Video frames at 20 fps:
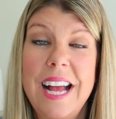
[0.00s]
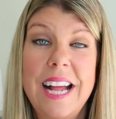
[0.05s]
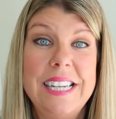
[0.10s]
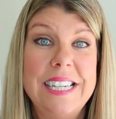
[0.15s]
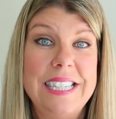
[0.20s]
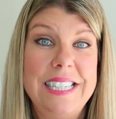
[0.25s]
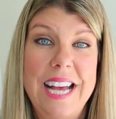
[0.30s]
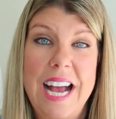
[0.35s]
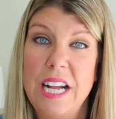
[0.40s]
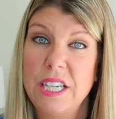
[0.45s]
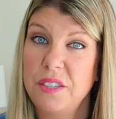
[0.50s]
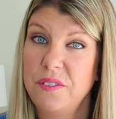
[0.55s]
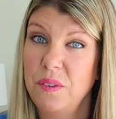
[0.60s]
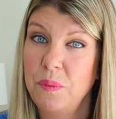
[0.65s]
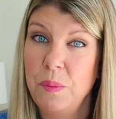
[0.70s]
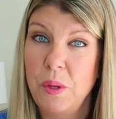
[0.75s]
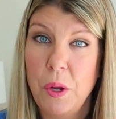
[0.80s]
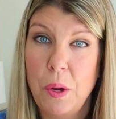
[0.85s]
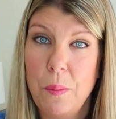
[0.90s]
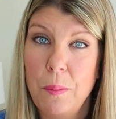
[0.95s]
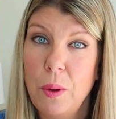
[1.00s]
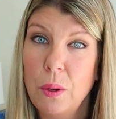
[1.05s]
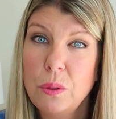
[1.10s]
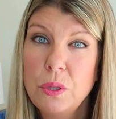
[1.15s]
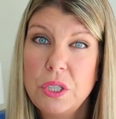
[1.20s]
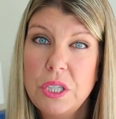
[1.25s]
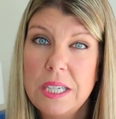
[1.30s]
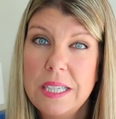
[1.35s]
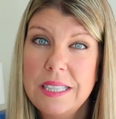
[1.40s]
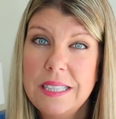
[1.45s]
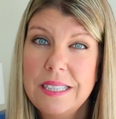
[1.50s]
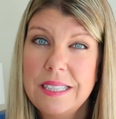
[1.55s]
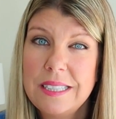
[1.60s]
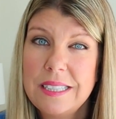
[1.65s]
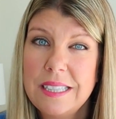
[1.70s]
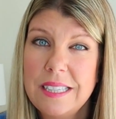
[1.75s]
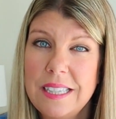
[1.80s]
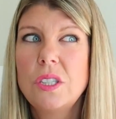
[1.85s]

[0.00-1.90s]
detach from their emotions,